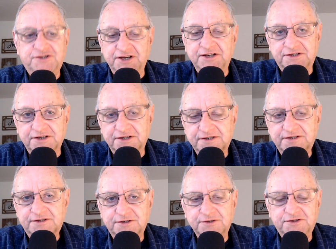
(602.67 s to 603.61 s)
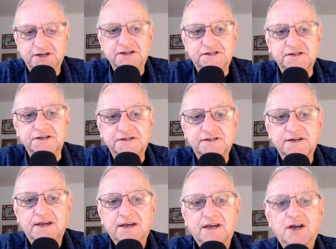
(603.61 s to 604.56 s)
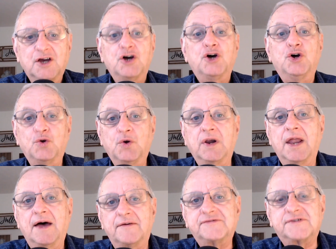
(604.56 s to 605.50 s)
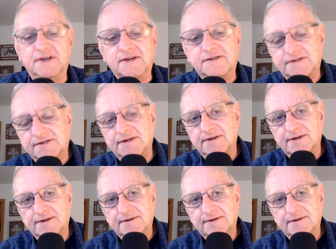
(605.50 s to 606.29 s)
Jesus, to Jesus, who loves us